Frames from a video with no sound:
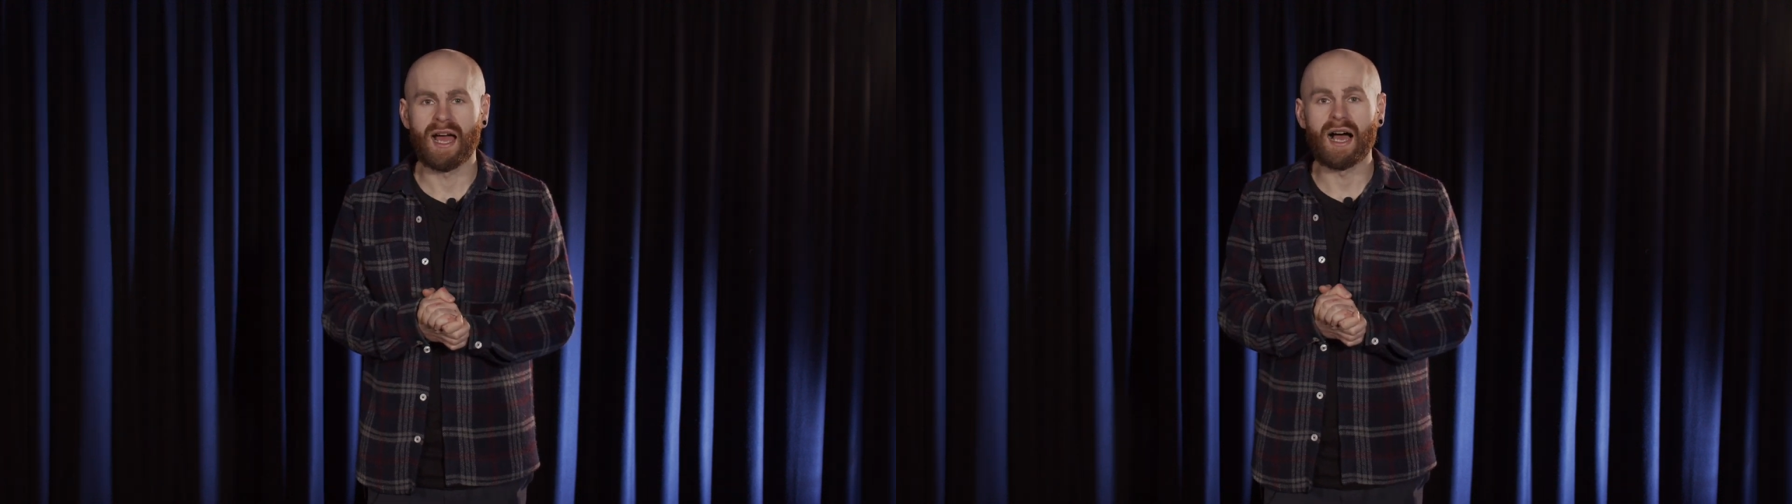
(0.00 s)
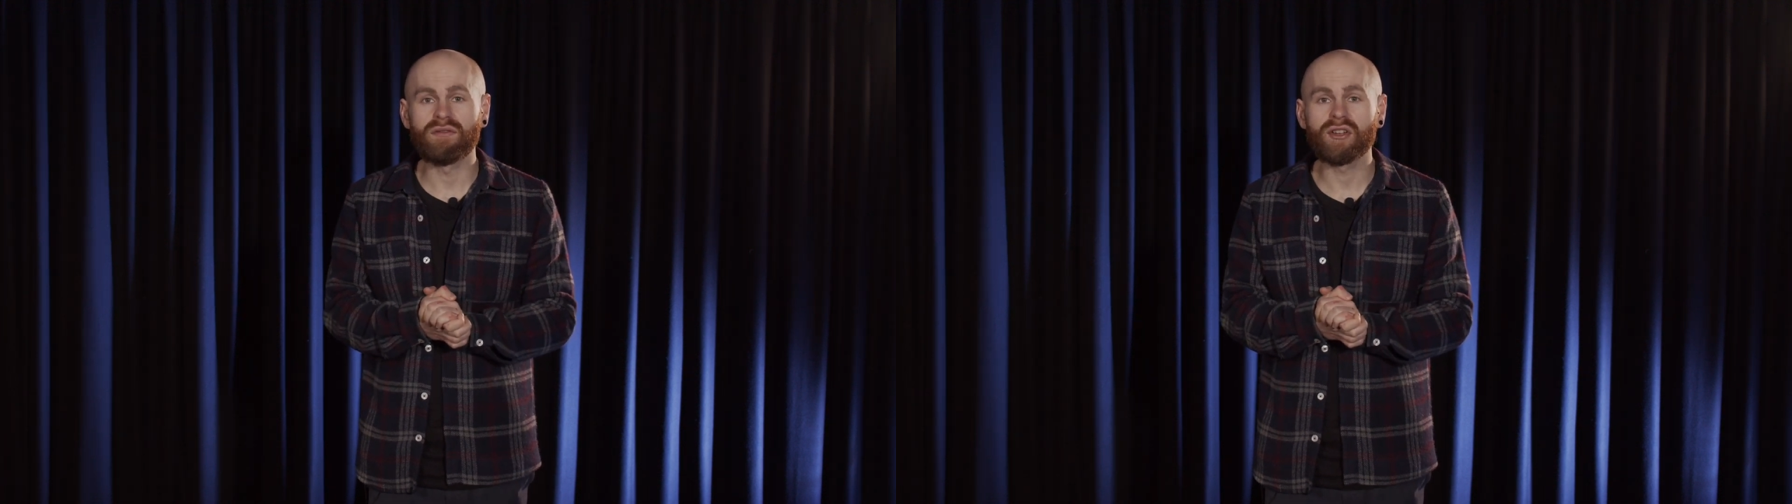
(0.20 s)

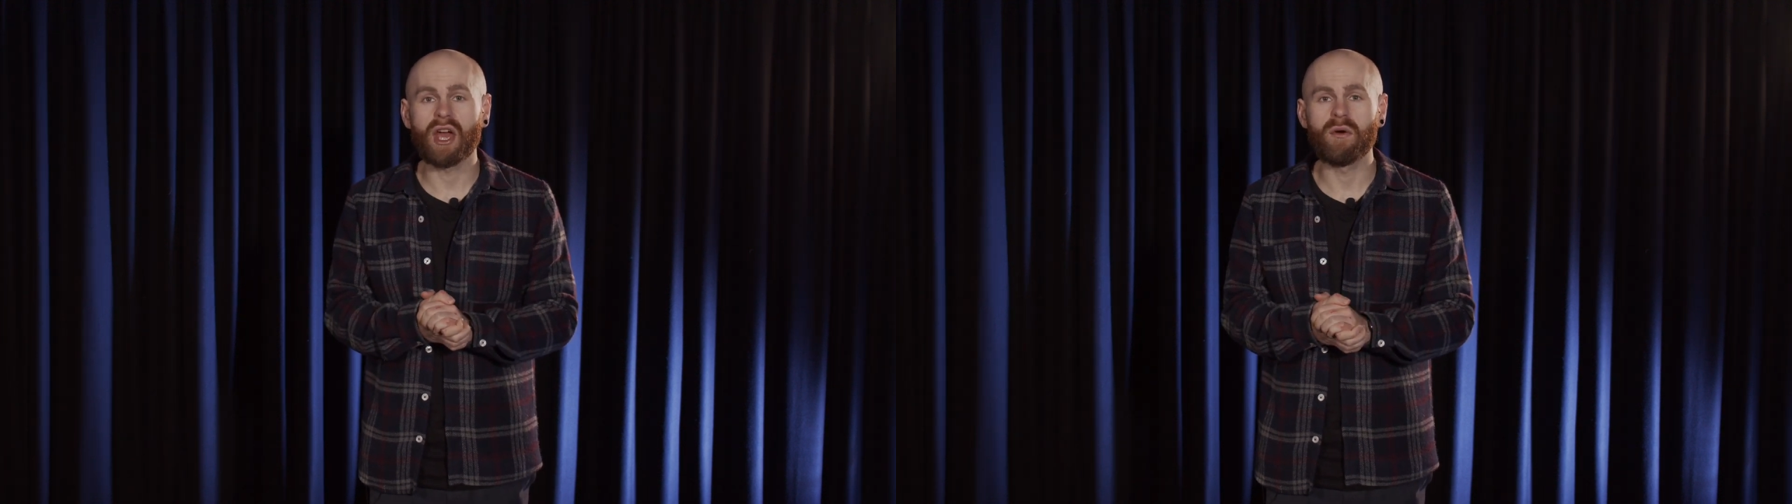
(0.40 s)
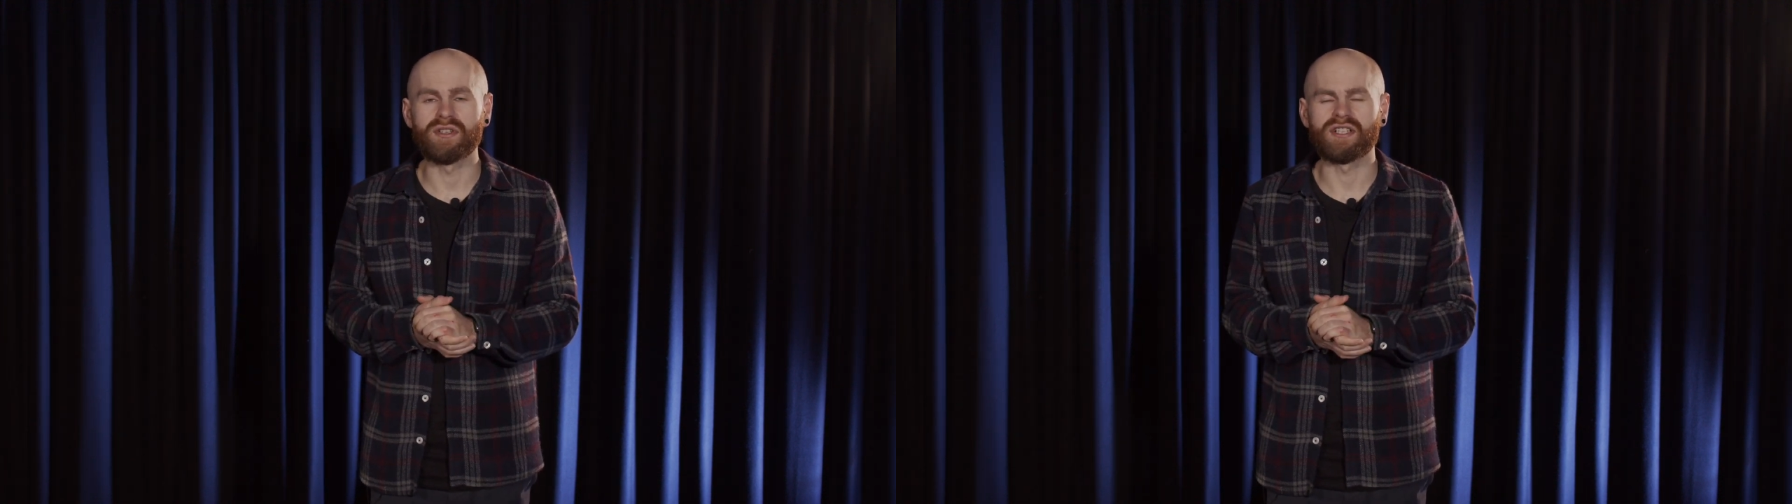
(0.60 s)
Have a
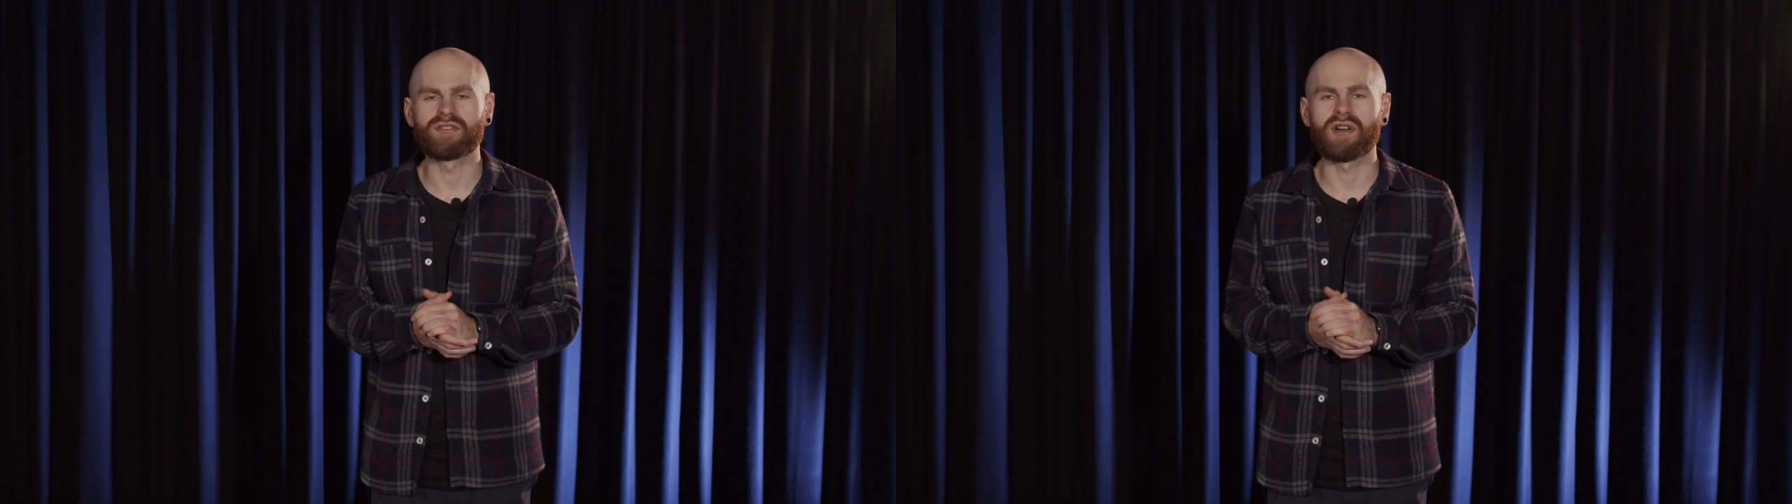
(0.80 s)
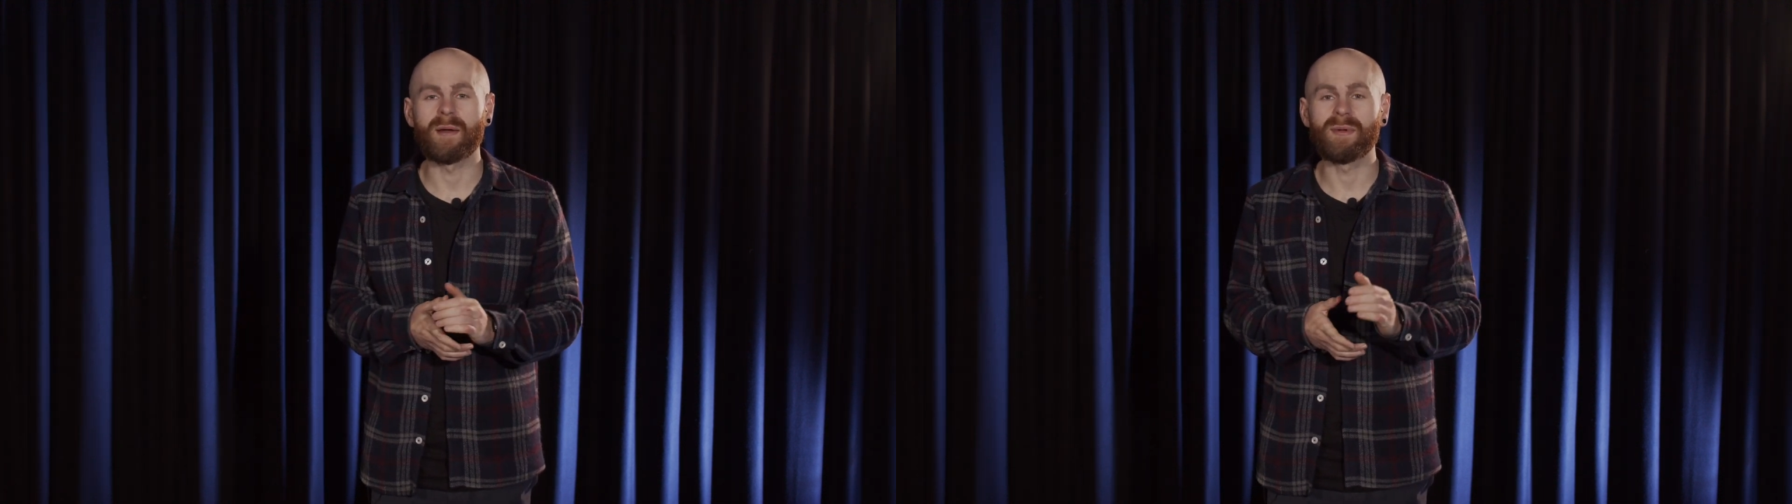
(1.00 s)
go at
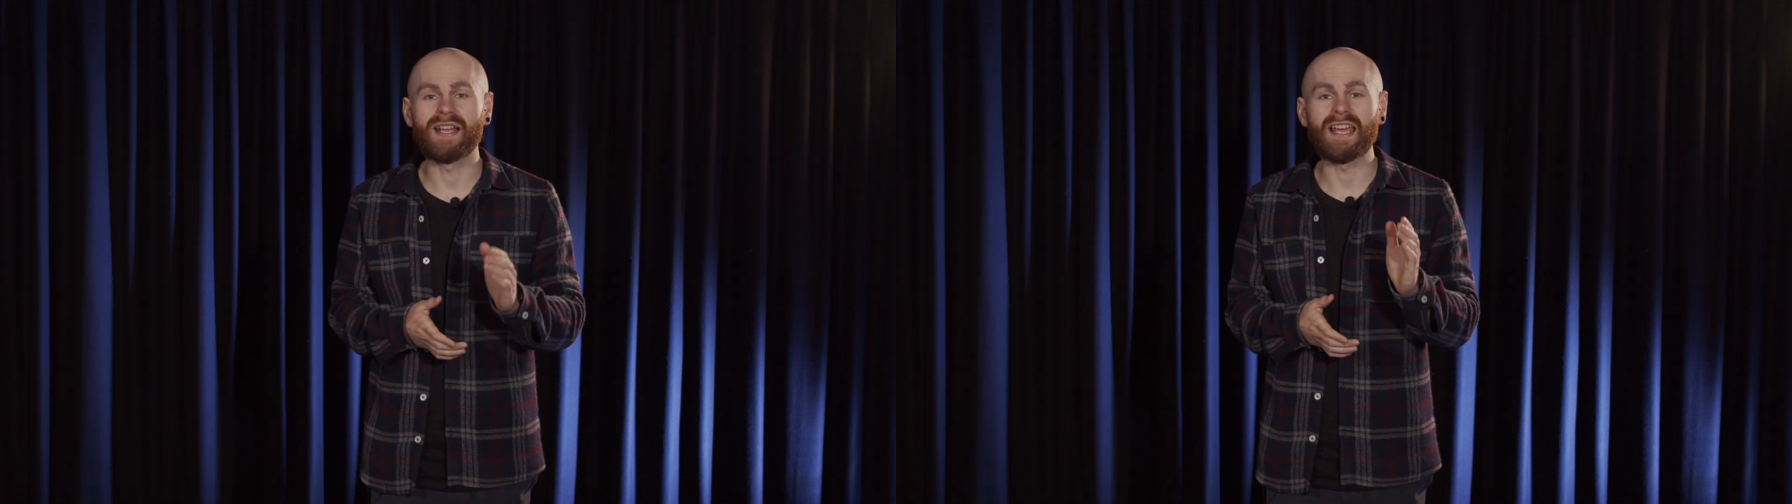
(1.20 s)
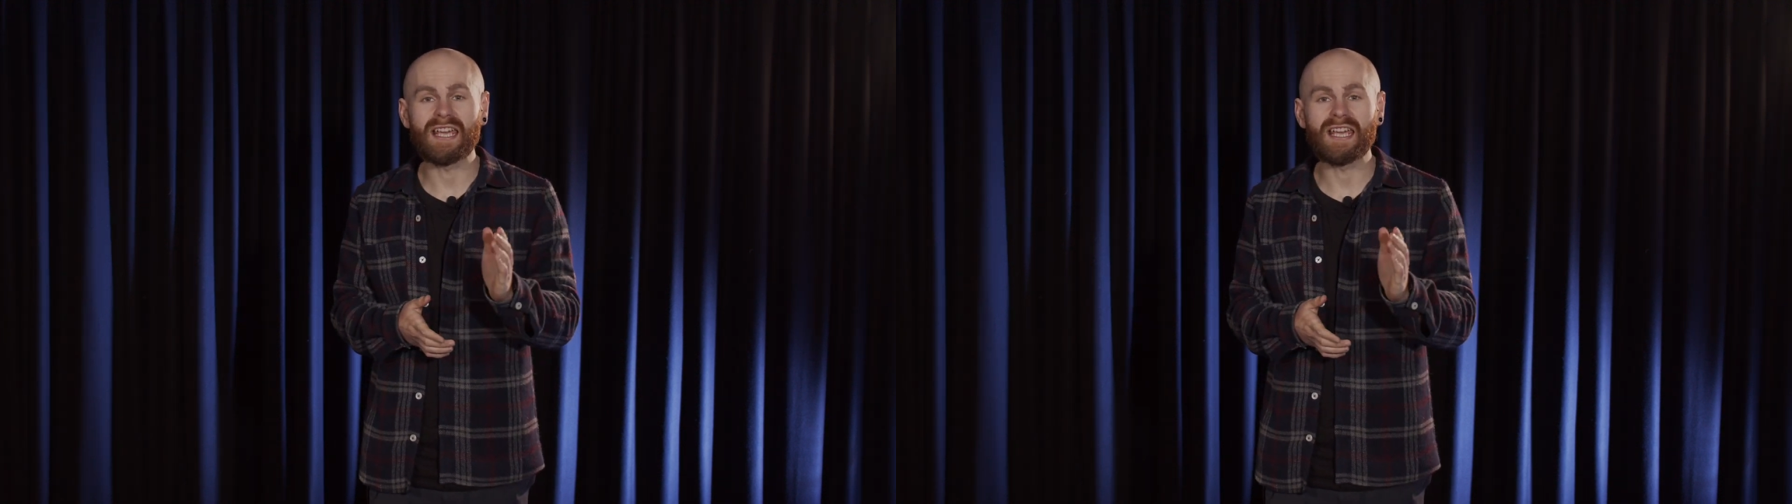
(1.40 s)
describing